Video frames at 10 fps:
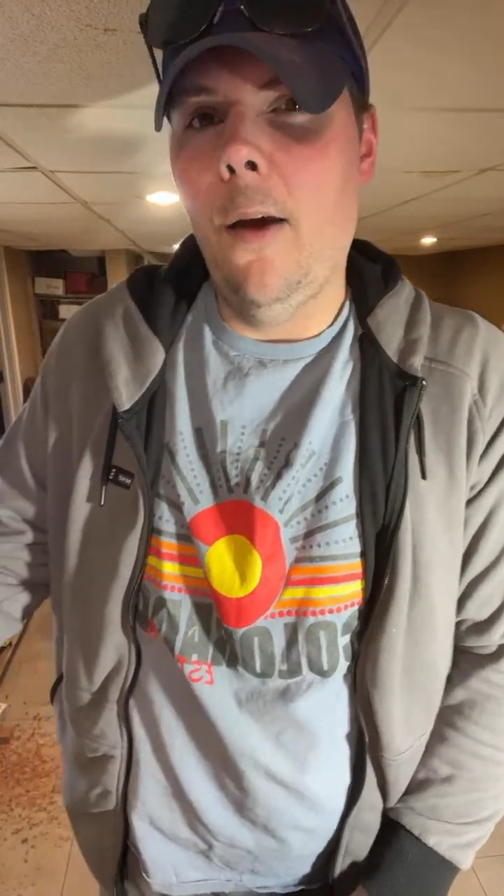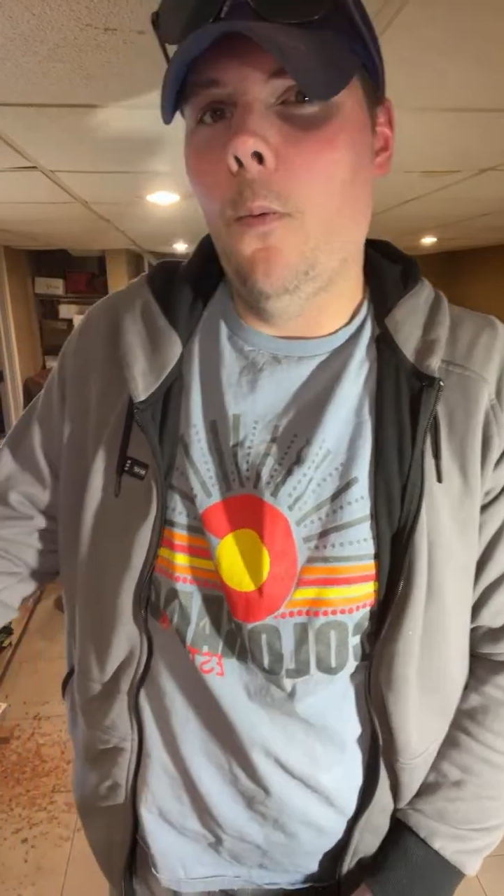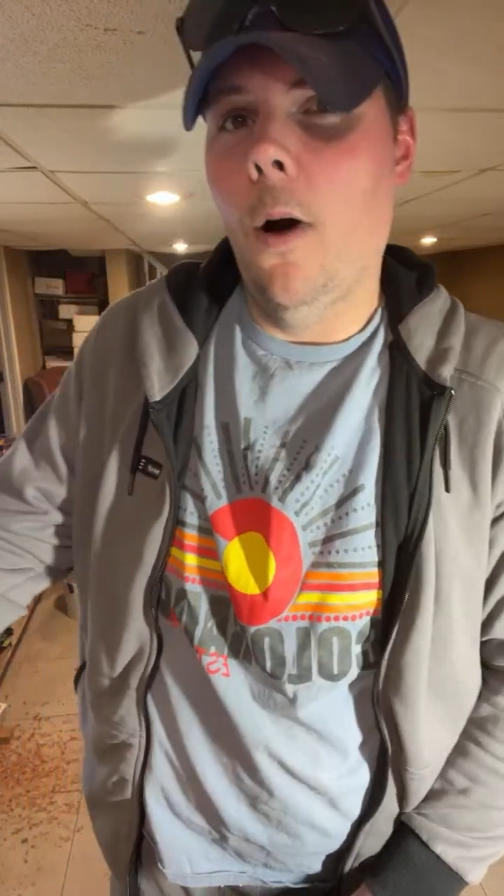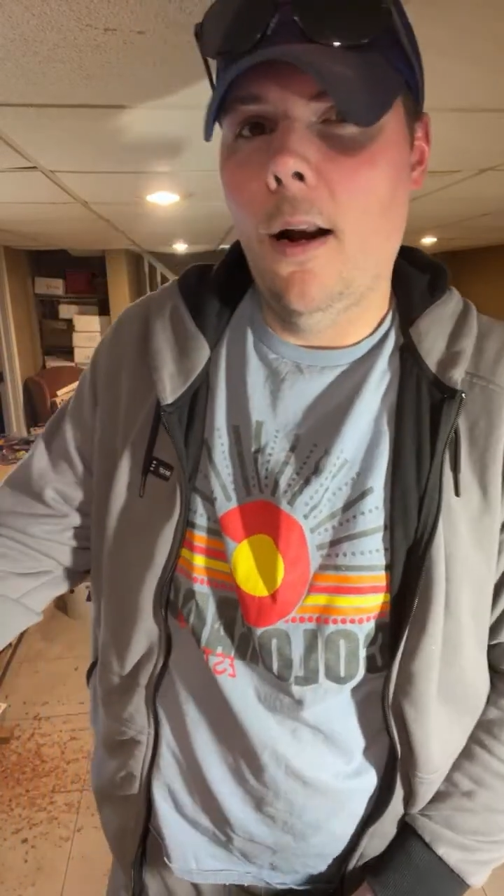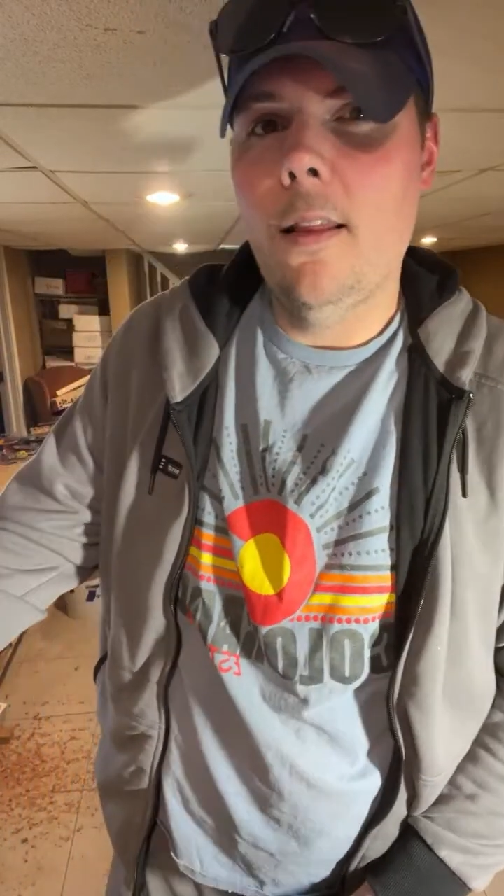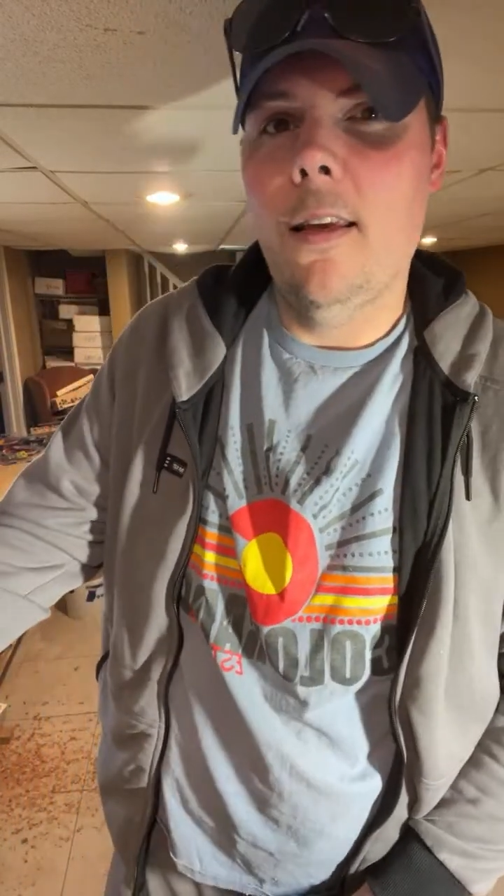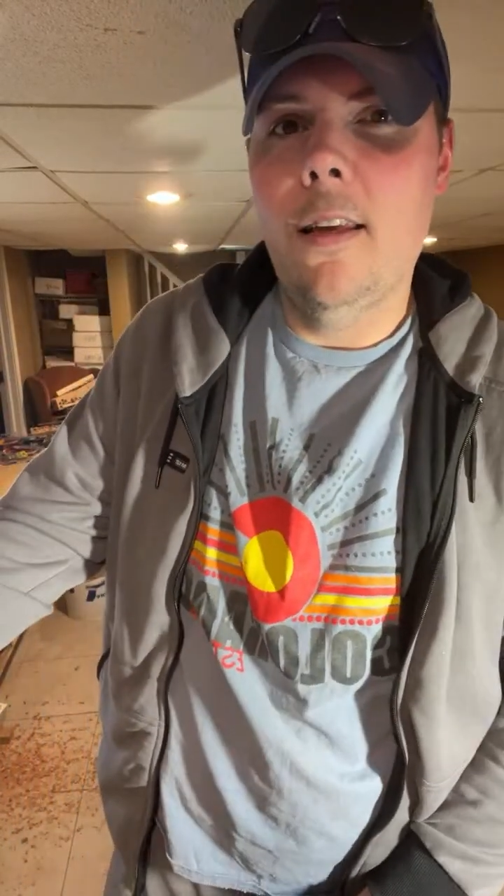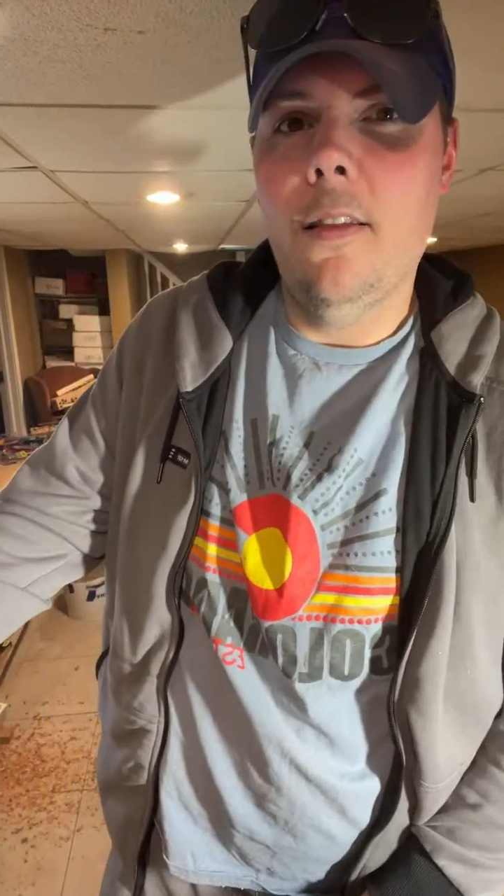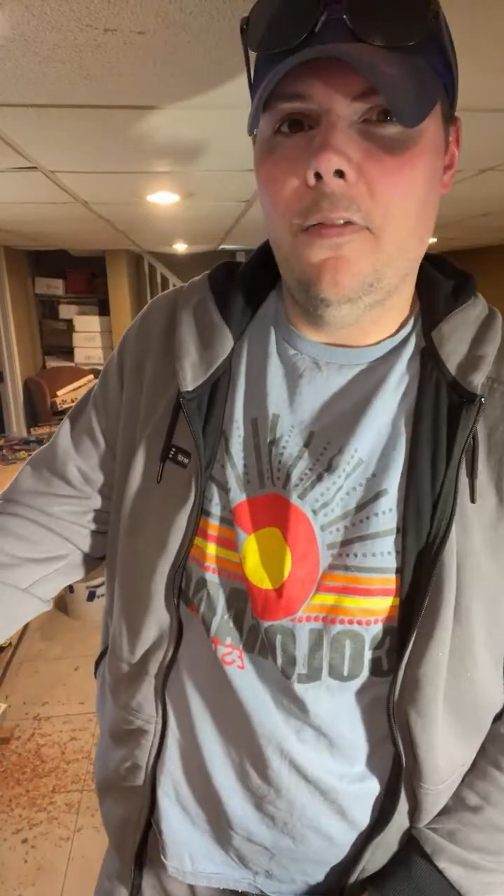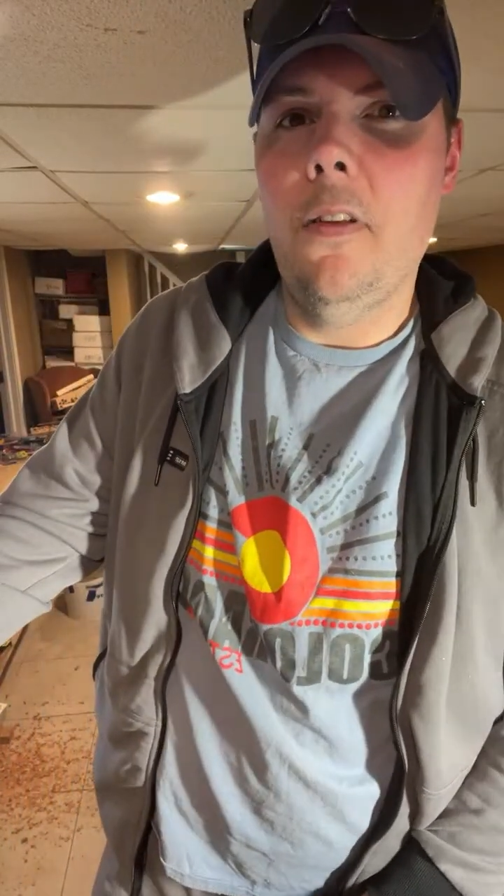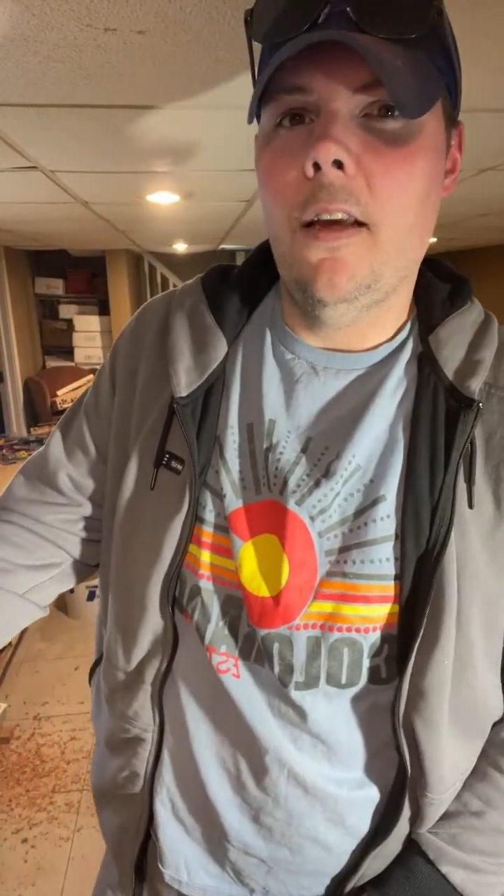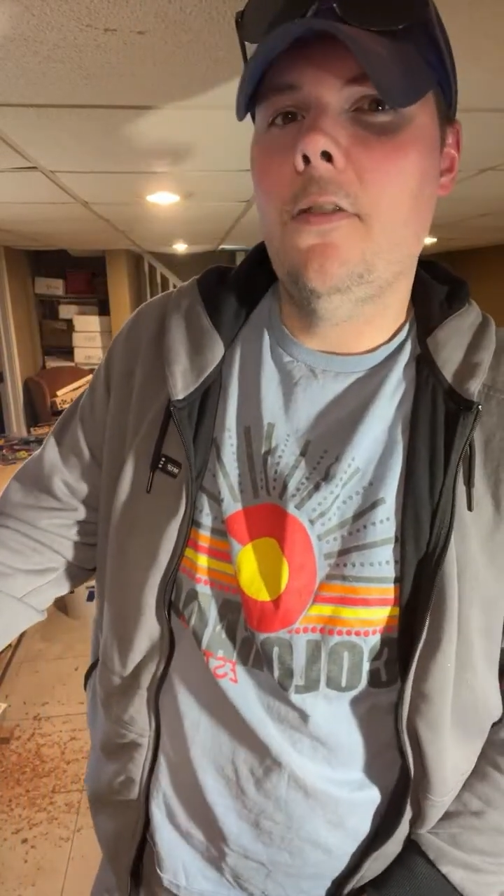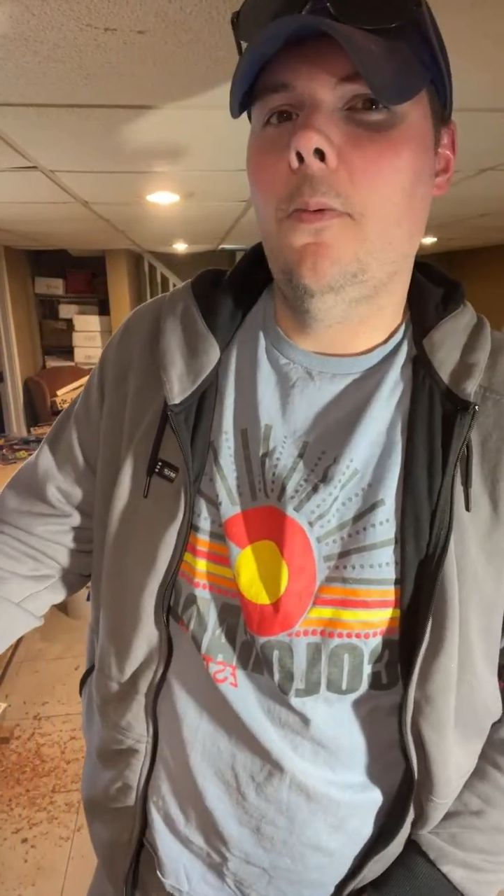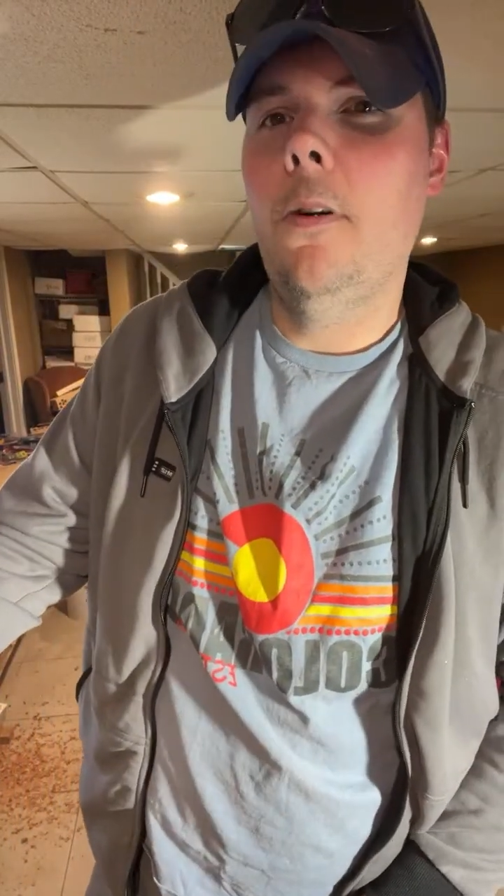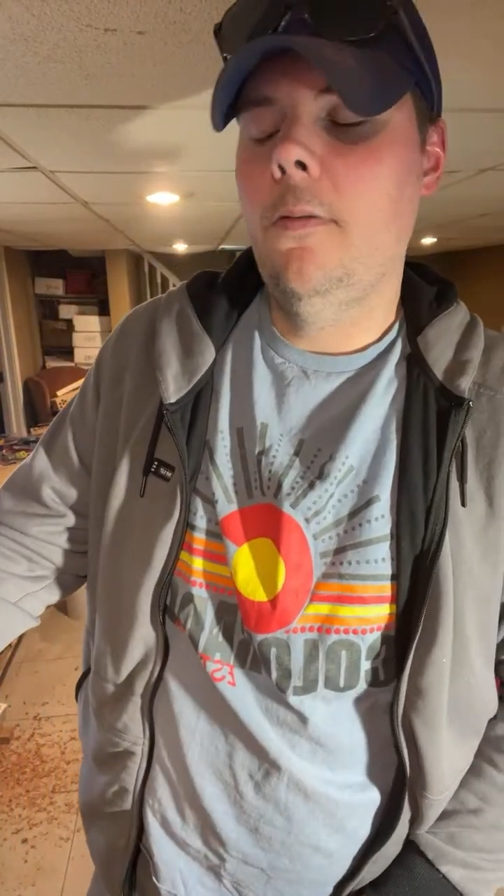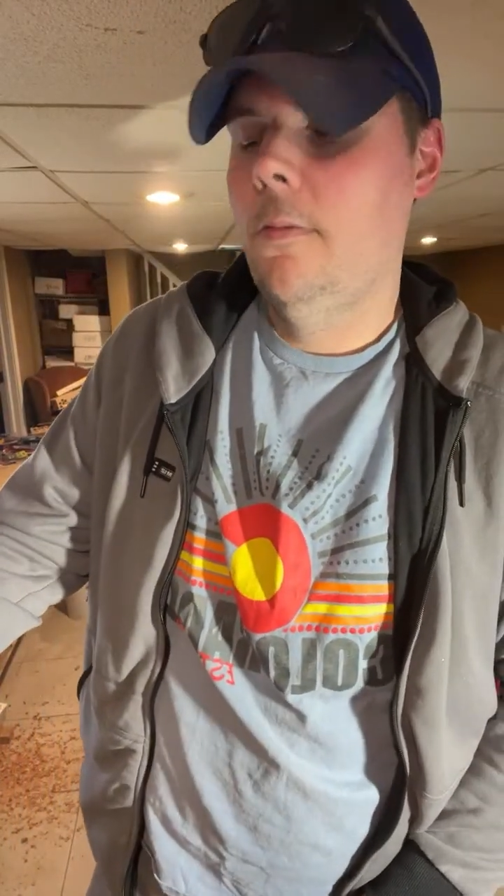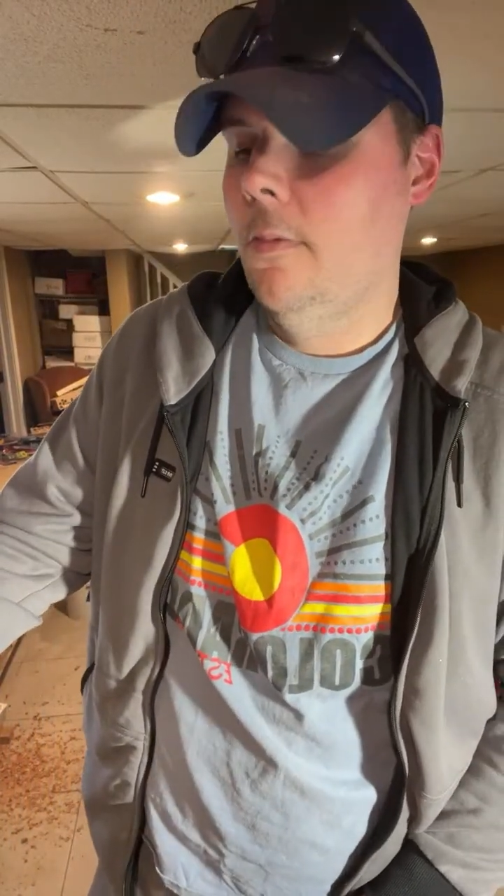wanted to get the flex one